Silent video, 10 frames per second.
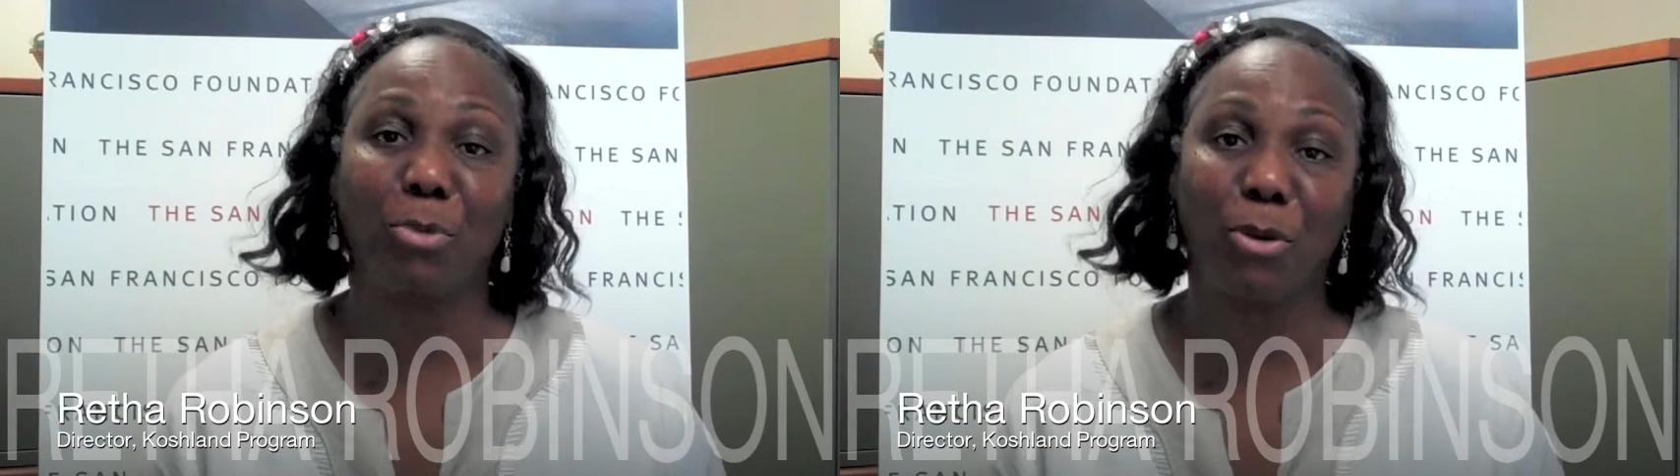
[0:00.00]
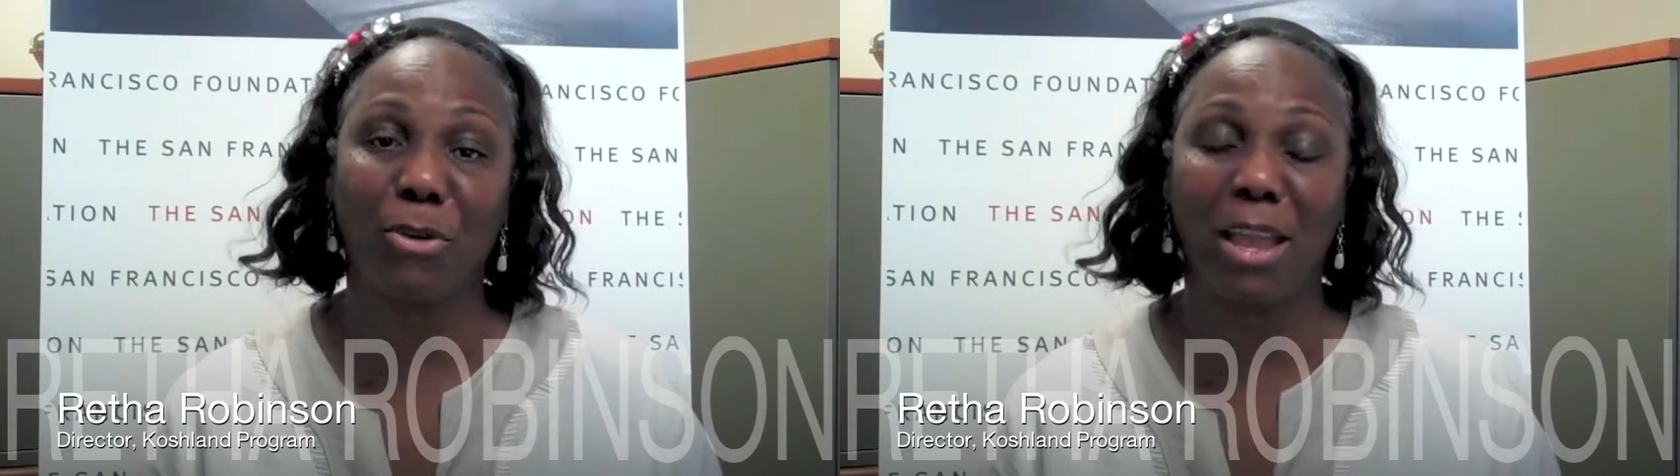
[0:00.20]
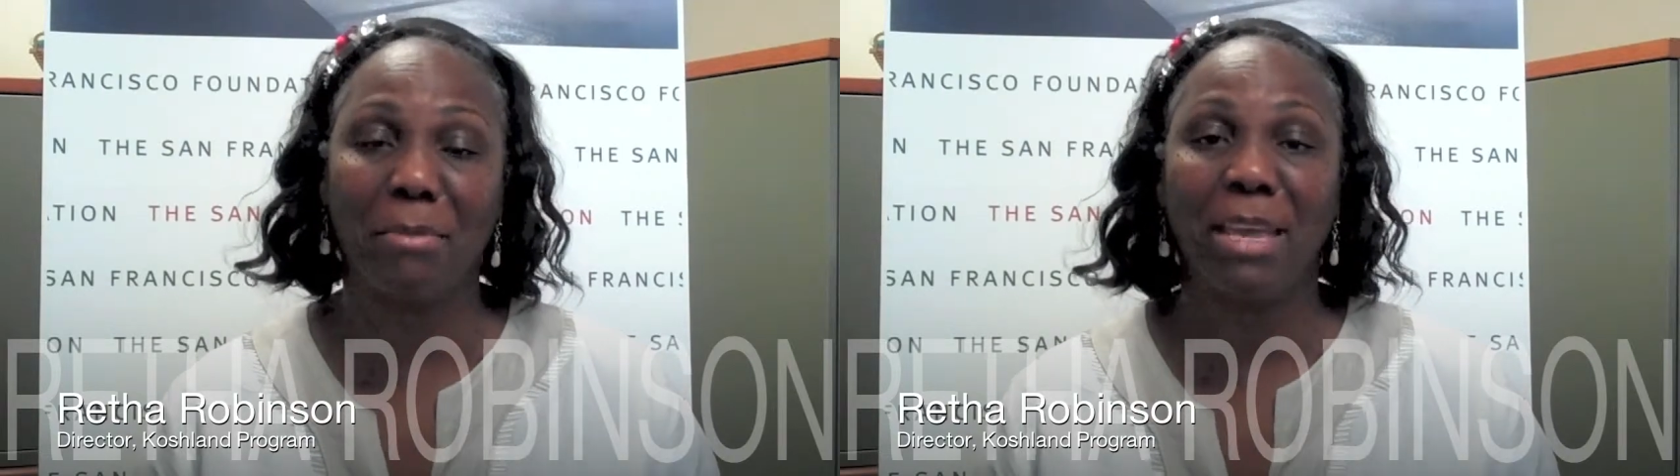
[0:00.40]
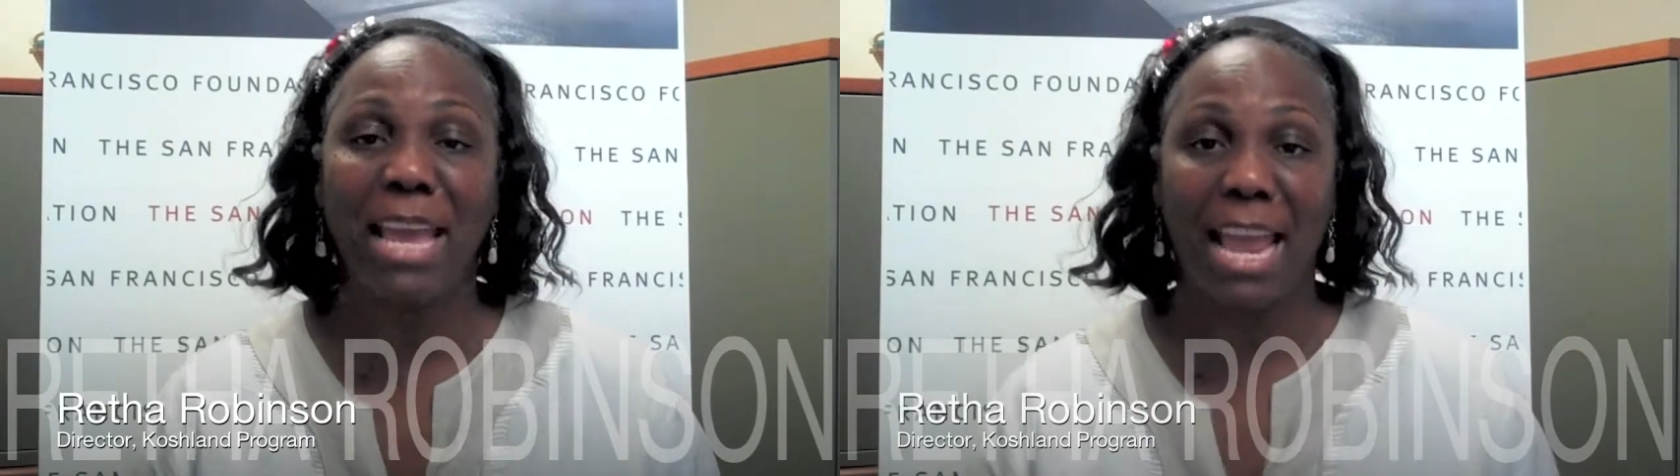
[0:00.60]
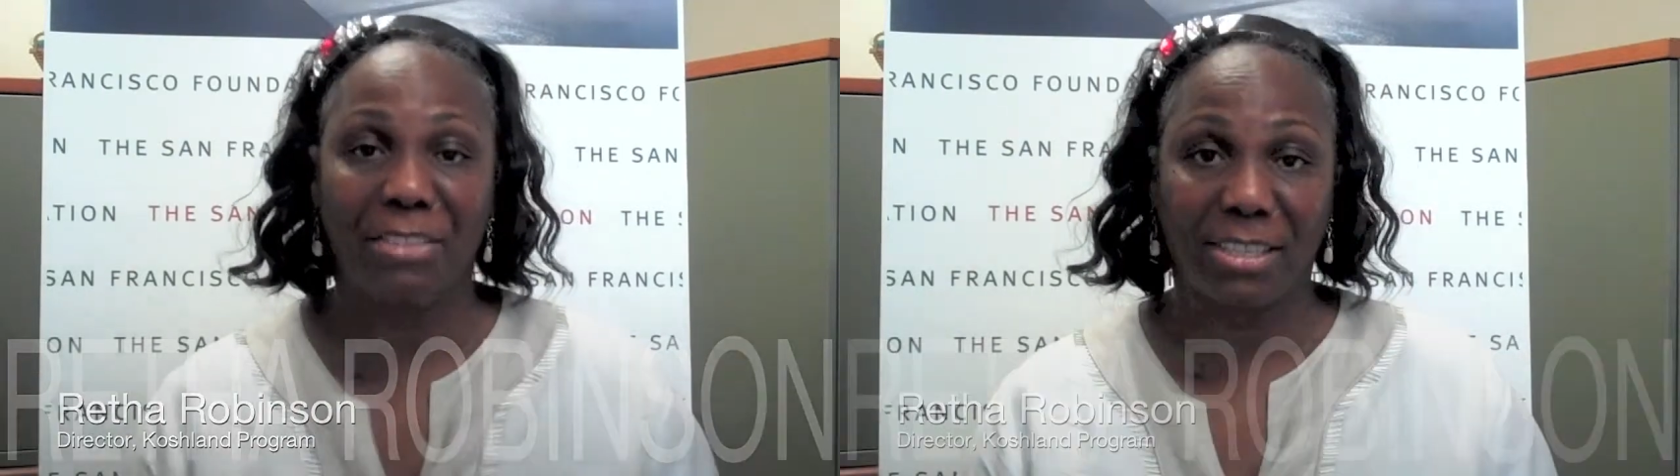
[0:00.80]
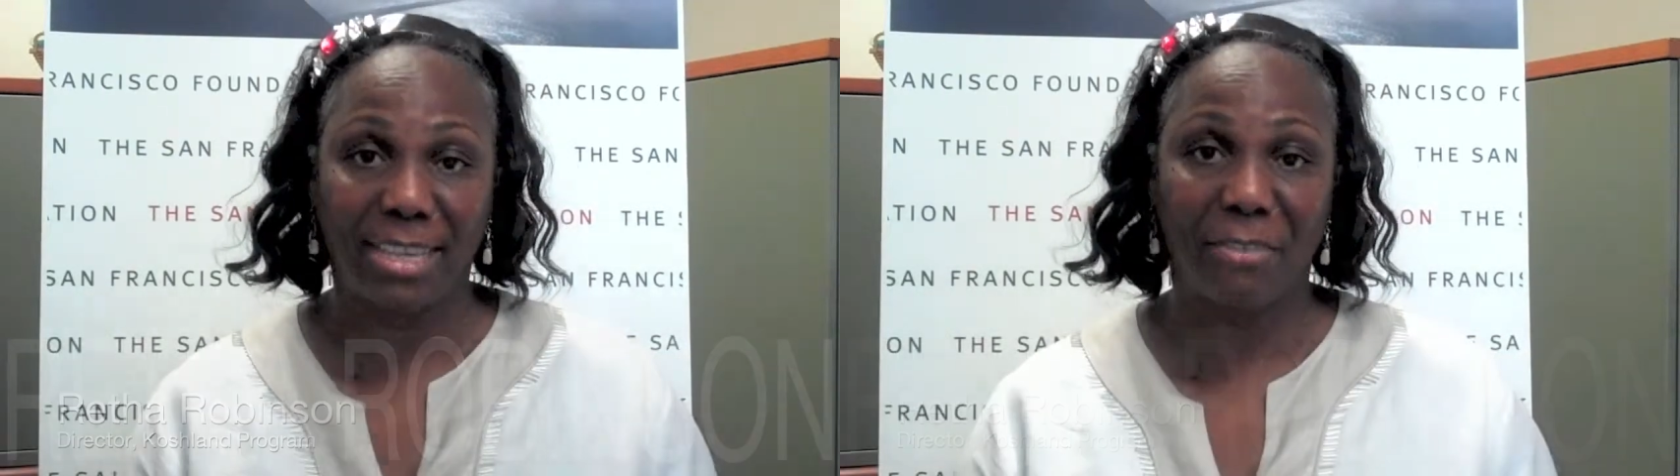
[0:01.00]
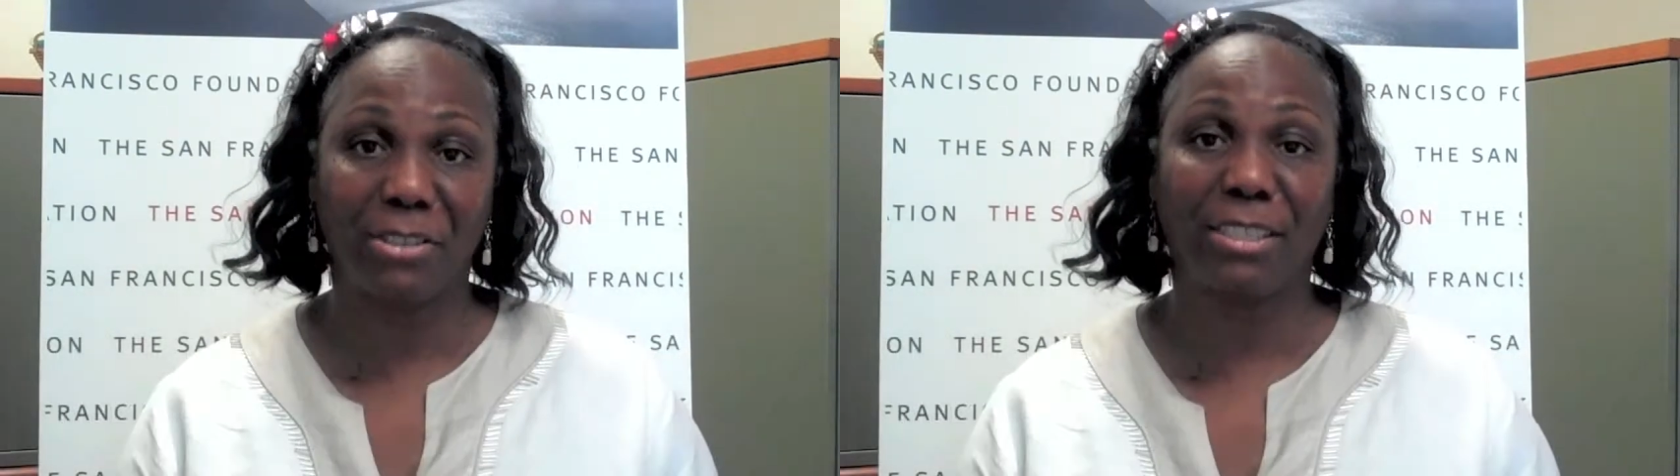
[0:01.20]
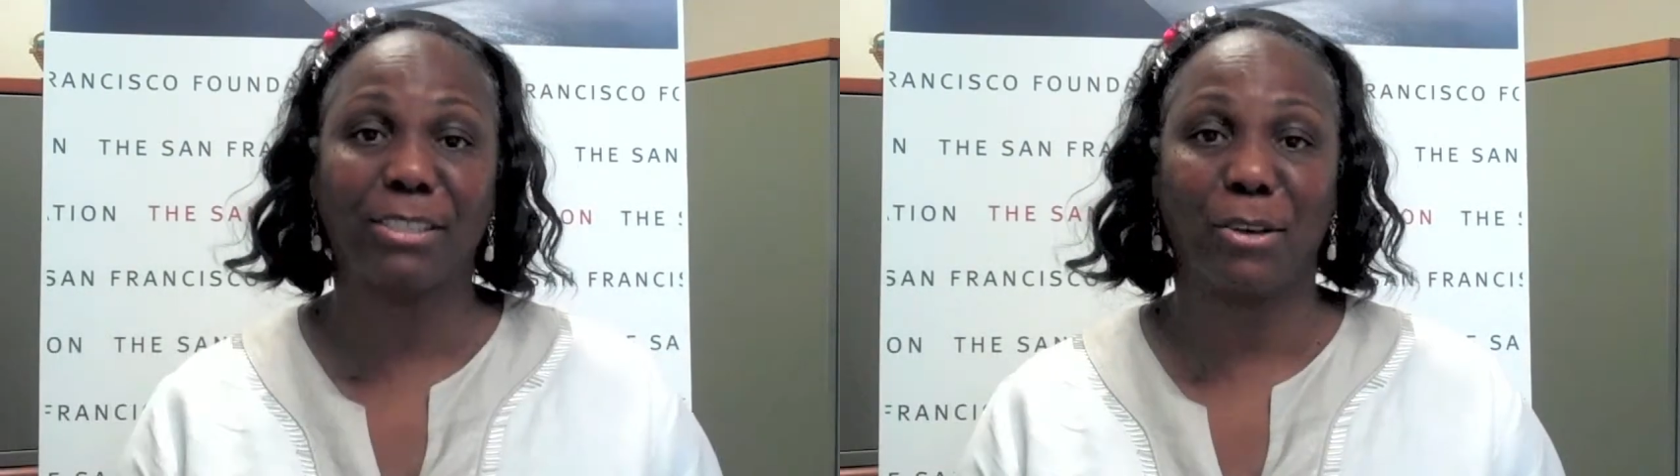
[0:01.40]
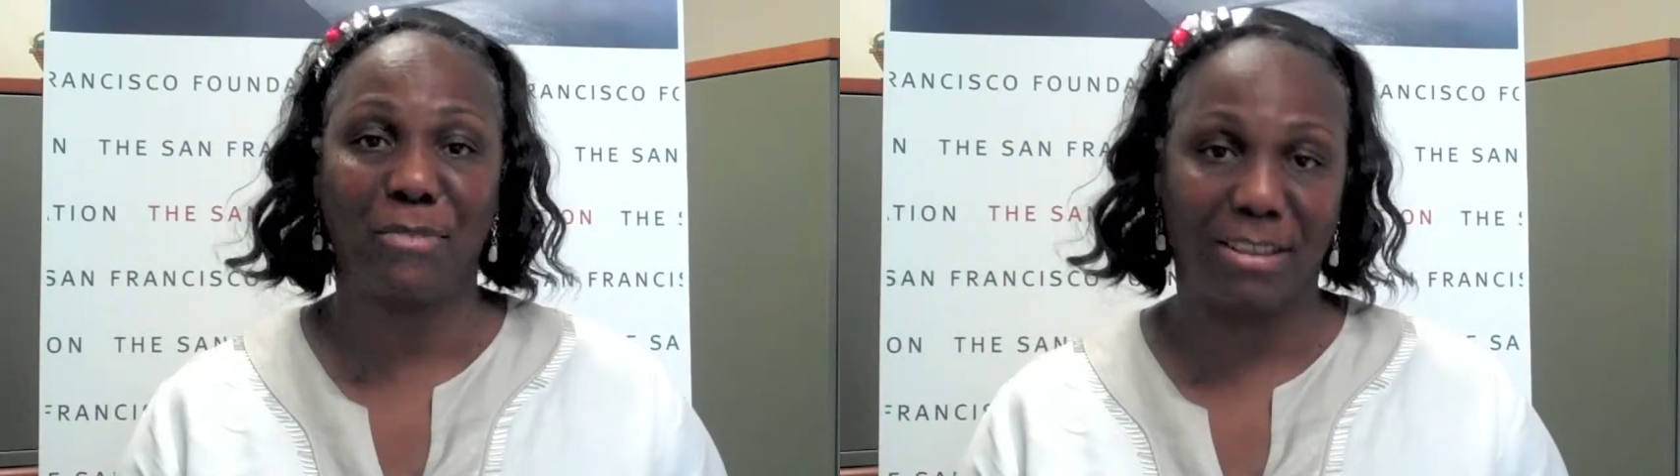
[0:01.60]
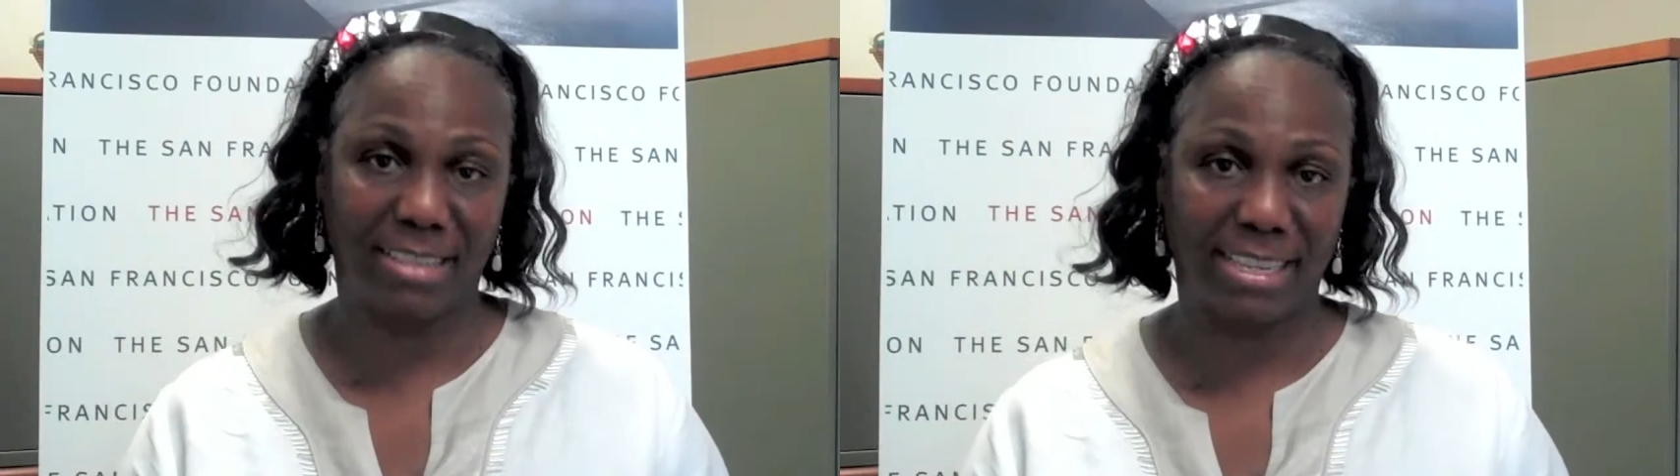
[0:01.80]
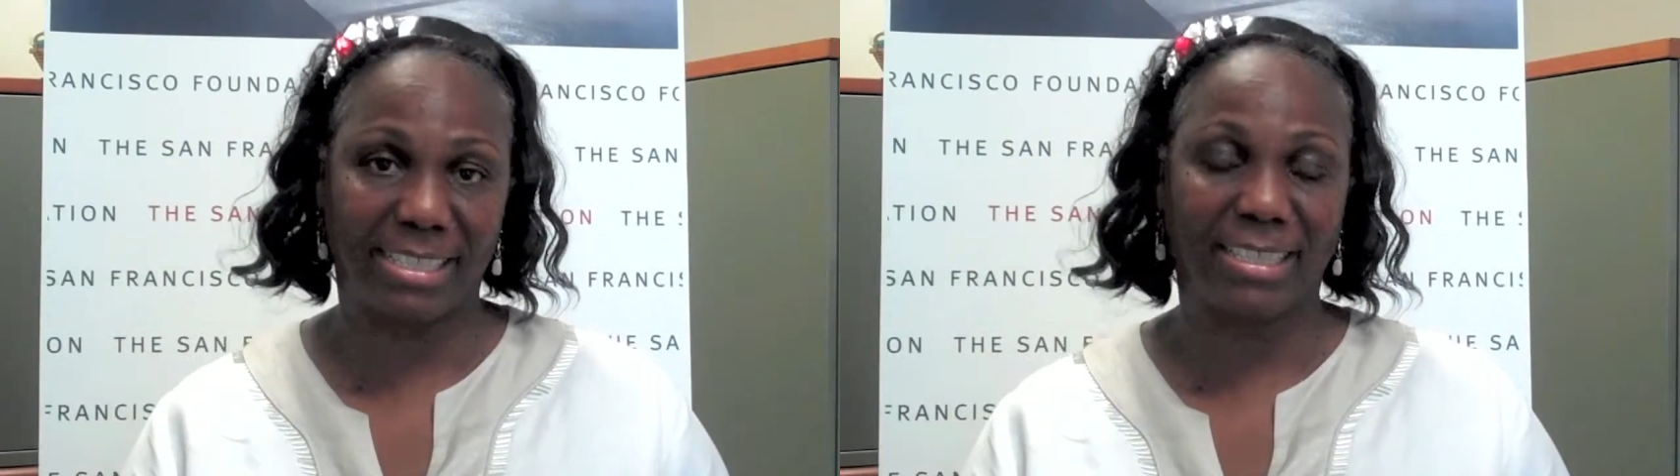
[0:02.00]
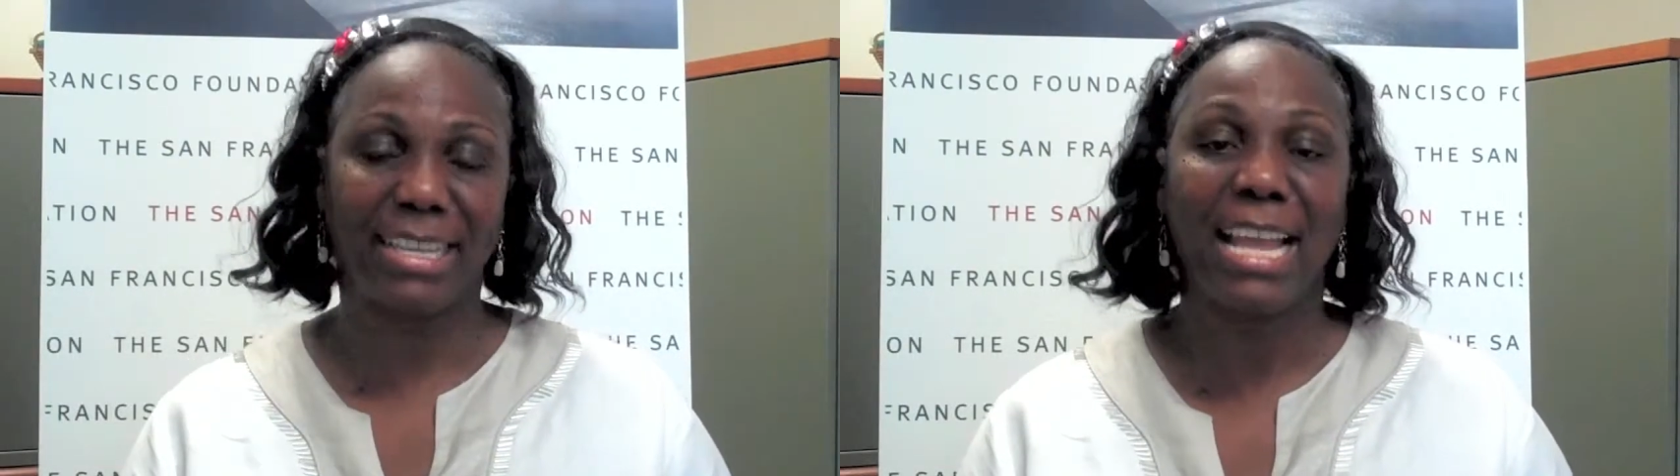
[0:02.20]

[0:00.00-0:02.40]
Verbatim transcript: Program at the San Francisco Foundation.